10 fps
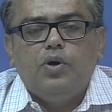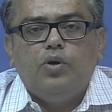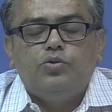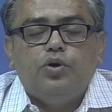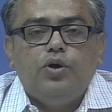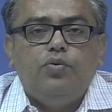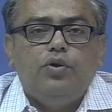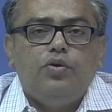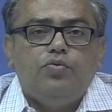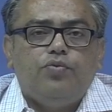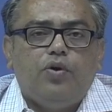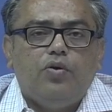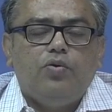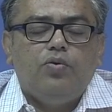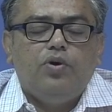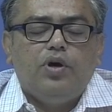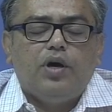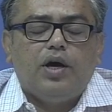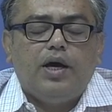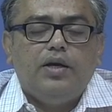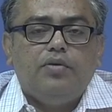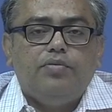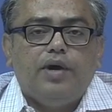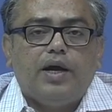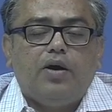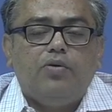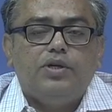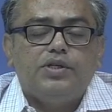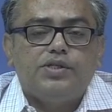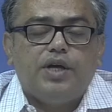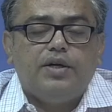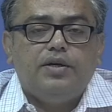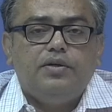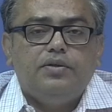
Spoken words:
So, you need to follow kind of accounting standard.